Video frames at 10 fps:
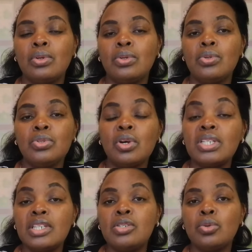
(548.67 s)
You do
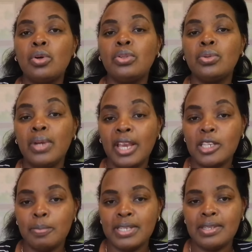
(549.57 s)
not need to go through
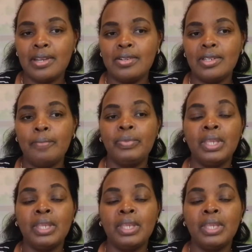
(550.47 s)
express entry.